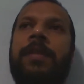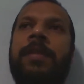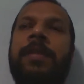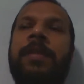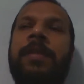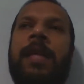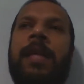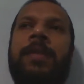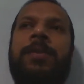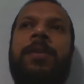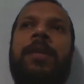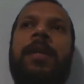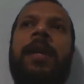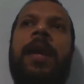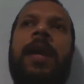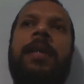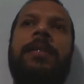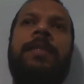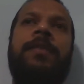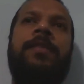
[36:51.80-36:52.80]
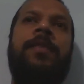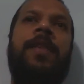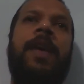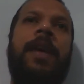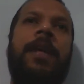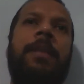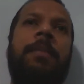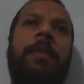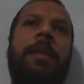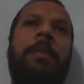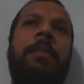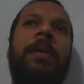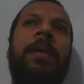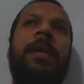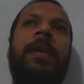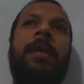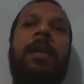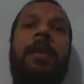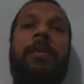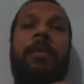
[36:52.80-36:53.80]
natural gas find may be
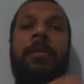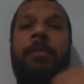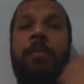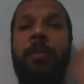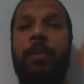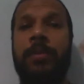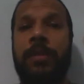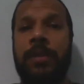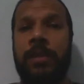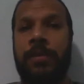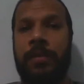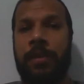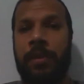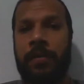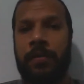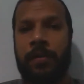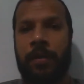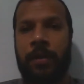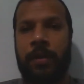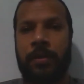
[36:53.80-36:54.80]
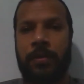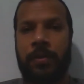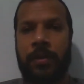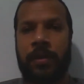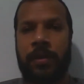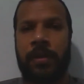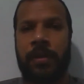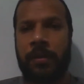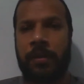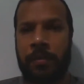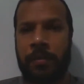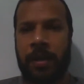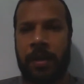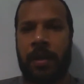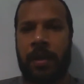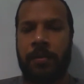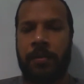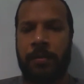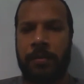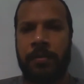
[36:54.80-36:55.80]
in a remote area of Ottawa in
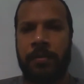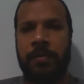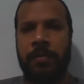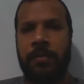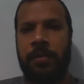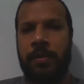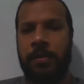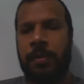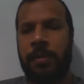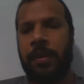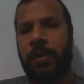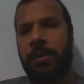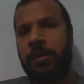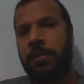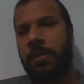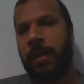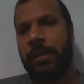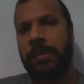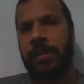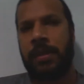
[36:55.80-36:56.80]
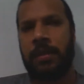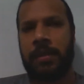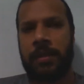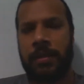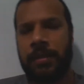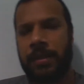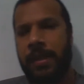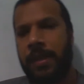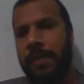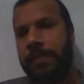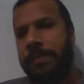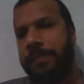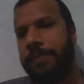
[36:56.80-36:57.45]
Mayaro on the Manzanilla side.